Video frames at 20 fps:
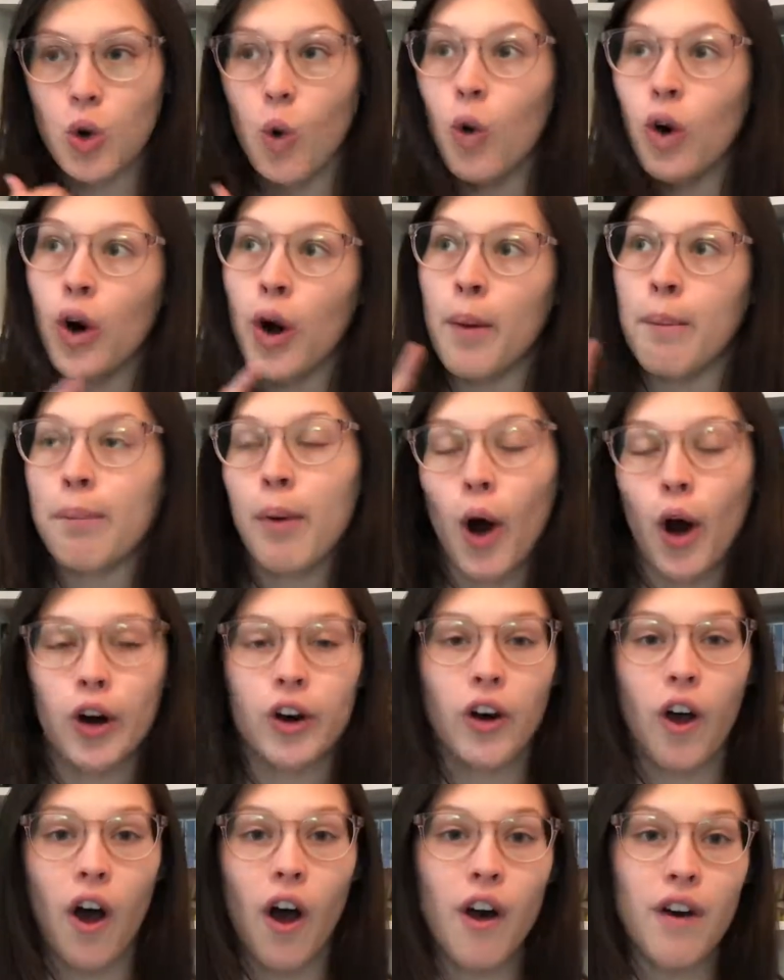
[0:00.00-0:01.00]
or a
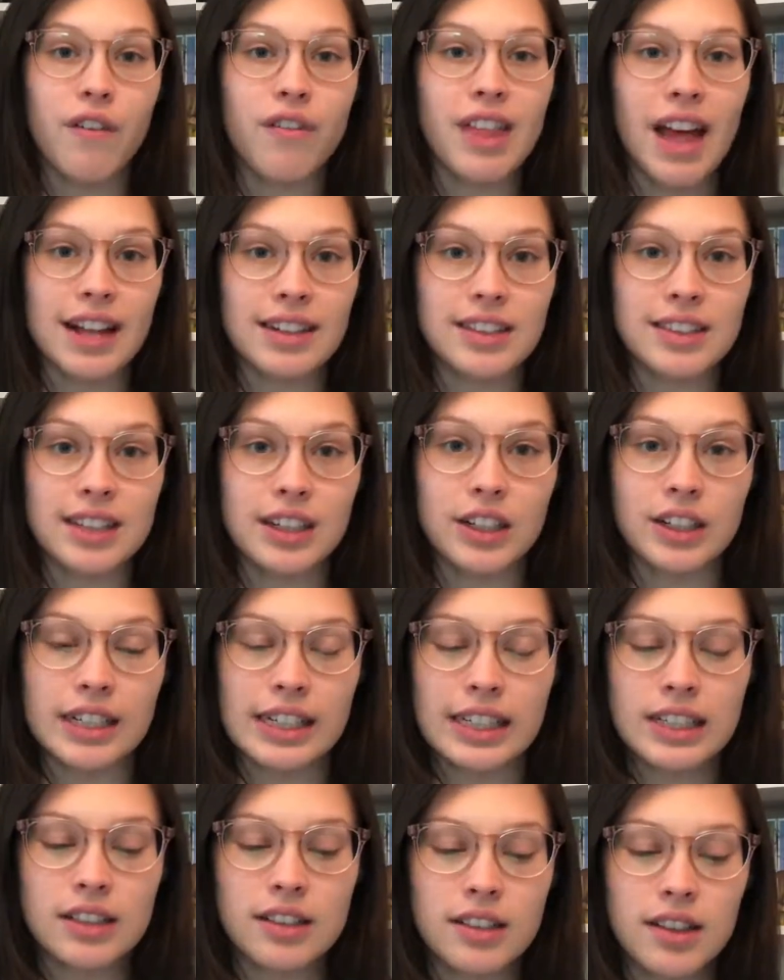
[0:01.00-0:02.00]
part of that
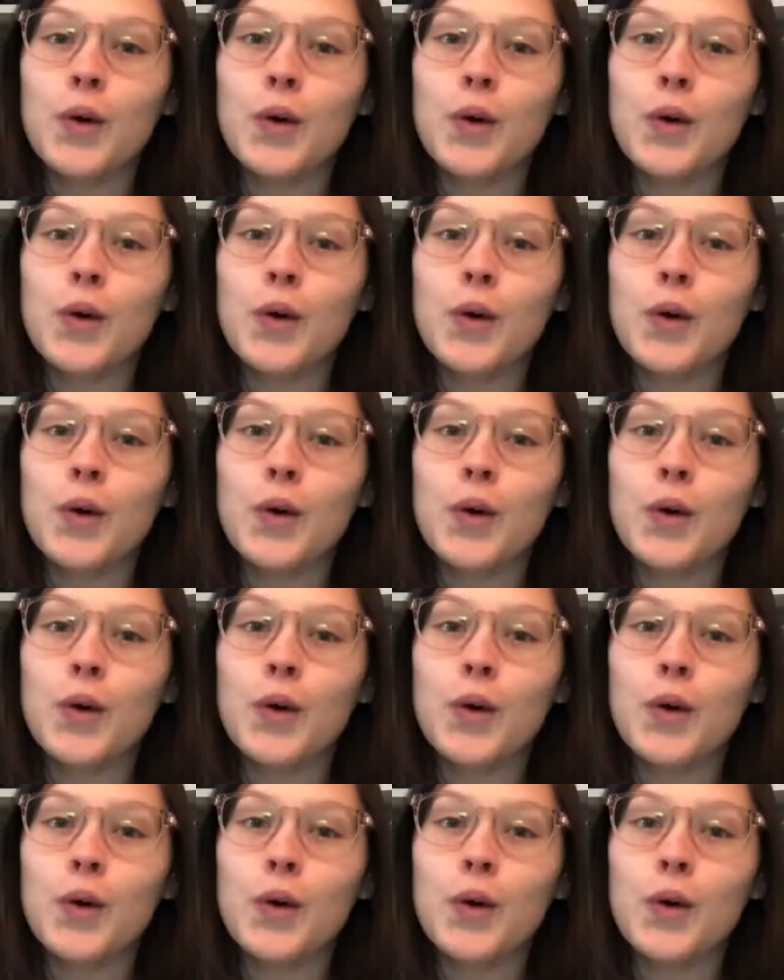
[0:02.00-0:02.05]
series.